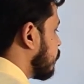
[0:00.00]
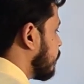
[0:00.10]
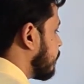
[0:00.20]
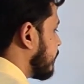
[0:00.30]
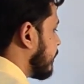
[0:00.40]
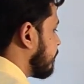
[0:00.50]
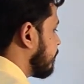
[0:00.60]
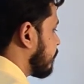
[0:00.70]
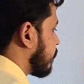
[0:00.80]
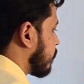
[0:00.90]
to 50.
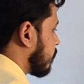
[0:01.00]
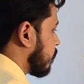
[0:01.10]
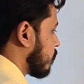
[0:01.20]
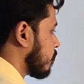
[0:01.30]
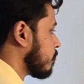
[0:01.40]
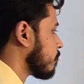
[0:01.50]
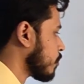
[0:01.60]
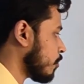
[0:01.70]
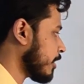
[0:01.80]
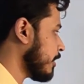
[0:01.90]

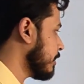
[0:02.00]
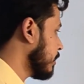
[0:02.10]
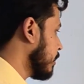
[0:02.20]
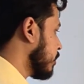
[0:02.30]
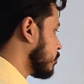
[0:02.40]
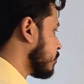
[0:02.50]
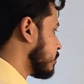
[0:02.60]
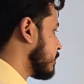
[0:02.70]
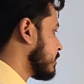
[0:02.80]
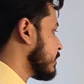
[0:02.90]
Okay, so
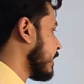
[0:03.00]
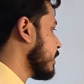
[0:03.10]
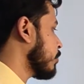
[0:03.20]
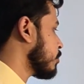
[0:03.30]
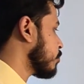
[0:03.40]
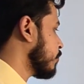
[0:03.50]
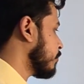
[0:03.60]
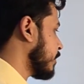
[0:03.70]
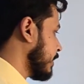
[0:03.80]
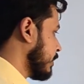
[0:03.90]
this is I equals to
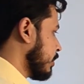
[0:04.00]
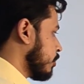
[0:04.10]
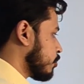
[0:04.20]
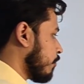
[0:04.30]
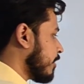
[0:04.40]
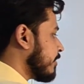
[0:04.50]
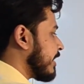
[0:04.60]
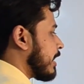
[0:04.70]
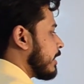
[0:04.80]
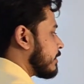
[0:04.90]
50. So when we
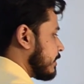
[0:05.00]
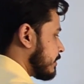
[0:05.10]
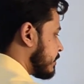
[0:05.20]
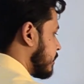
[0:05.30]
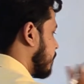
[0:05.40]
declare this,